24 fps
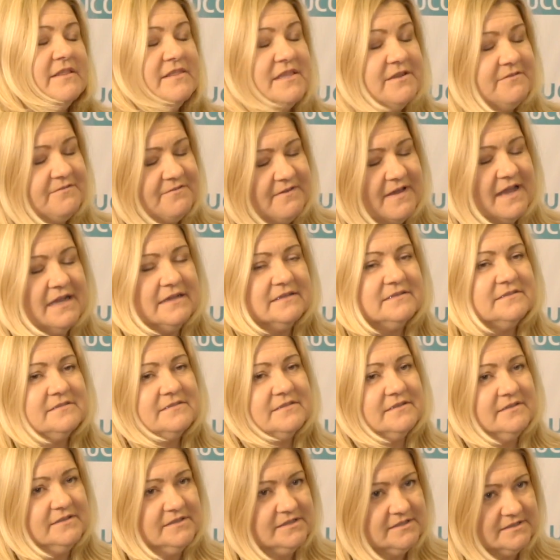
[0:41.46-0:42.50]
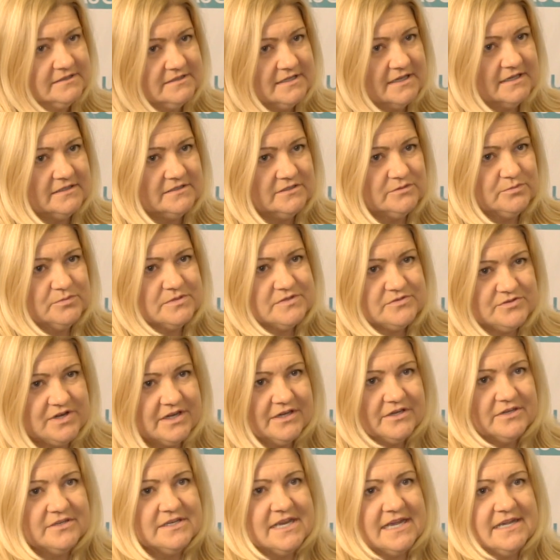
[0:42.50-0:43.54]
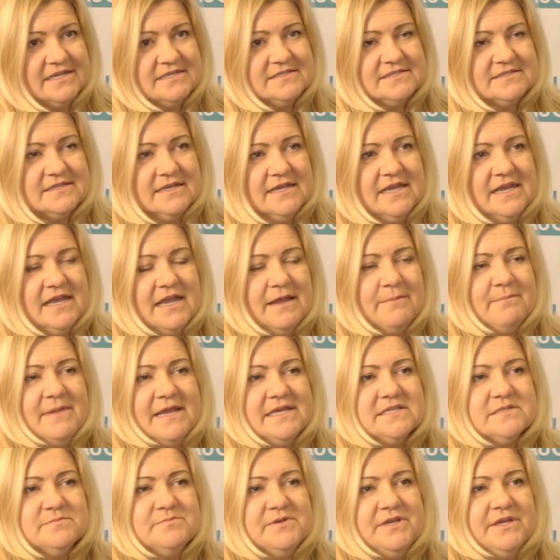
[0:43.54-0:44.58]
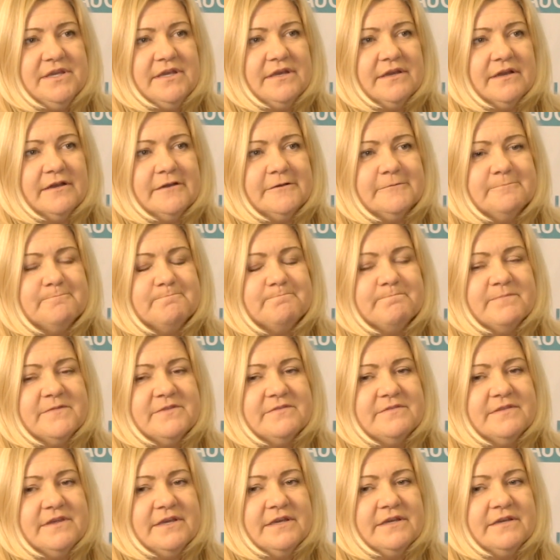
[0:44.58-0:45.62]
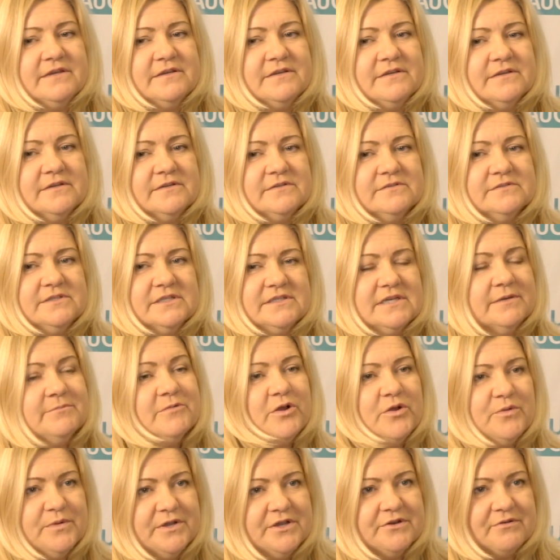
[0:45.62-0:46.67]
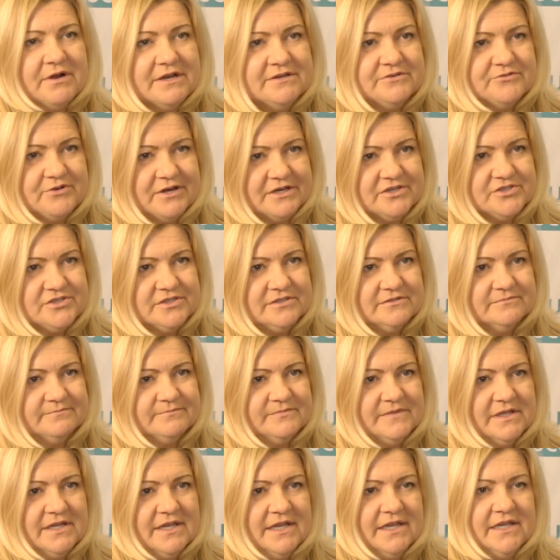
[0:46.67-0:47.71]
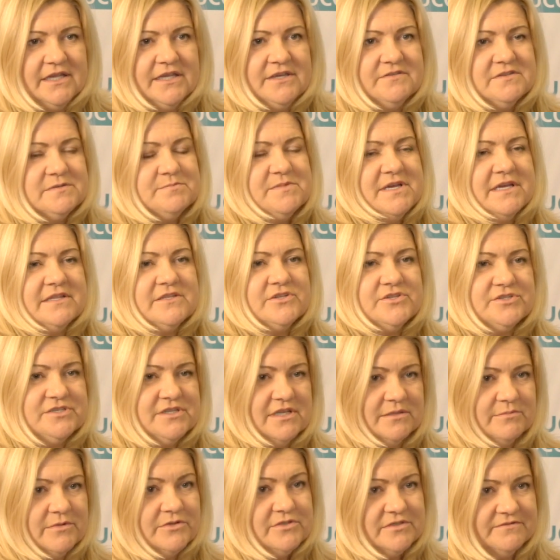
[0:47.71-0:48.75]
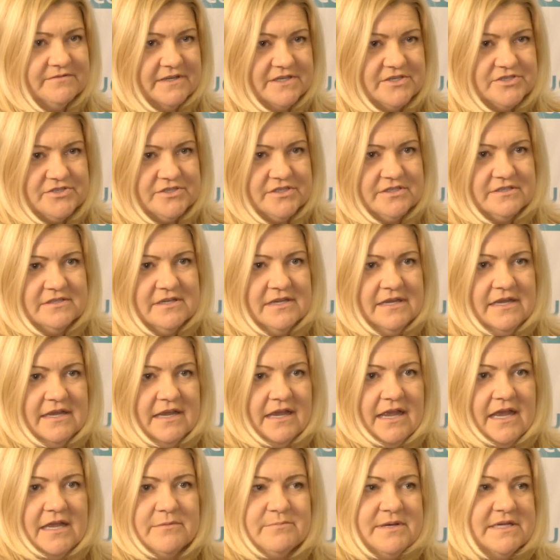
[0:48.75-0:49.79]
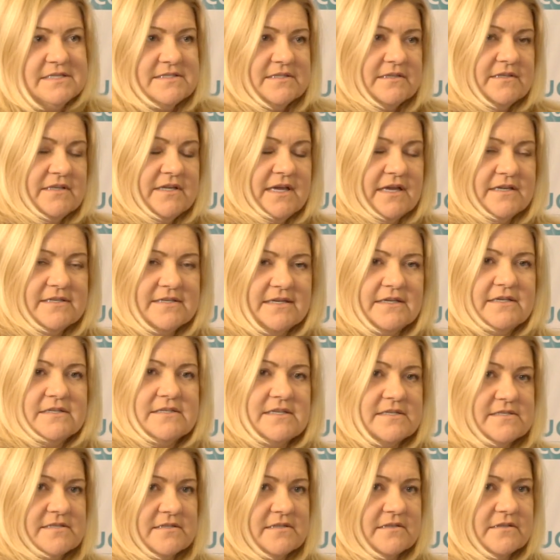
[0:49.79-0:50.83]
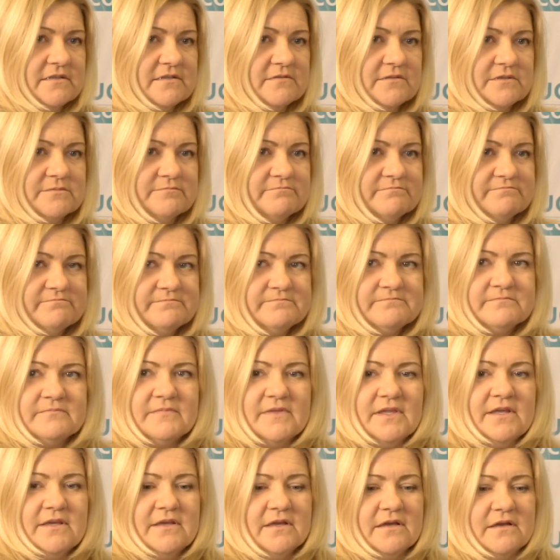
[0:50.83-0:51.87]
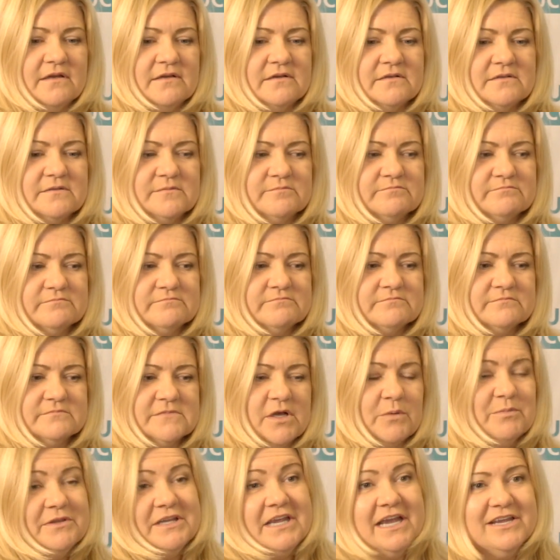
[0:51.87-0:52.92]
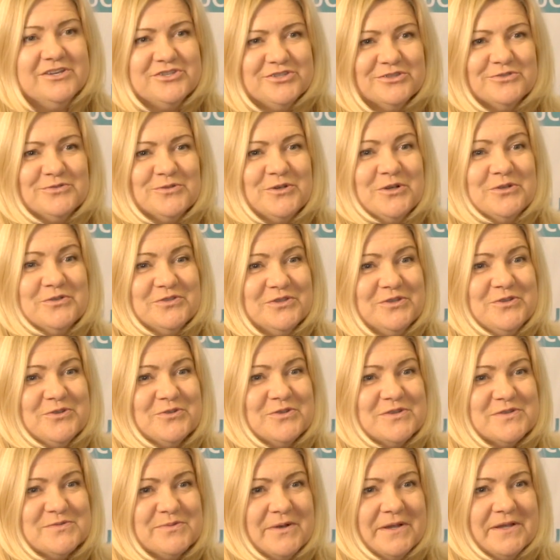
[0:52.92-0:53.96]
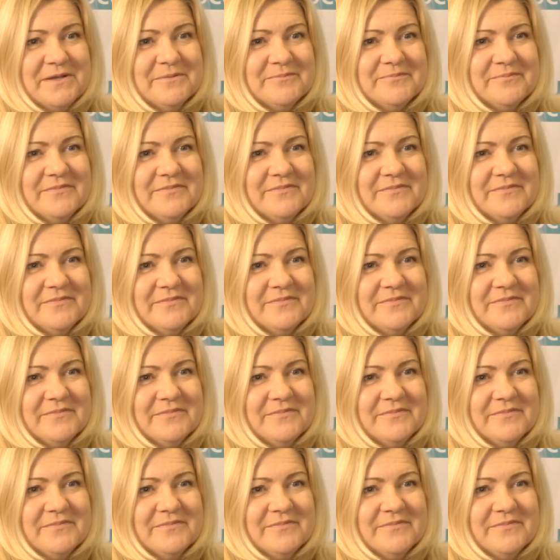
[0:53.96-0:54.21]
The fact that it was recognized makes me um, think that I'm going the right direction, gives me additional motivation, and basically I take it as an um, um, obligation to continue this way.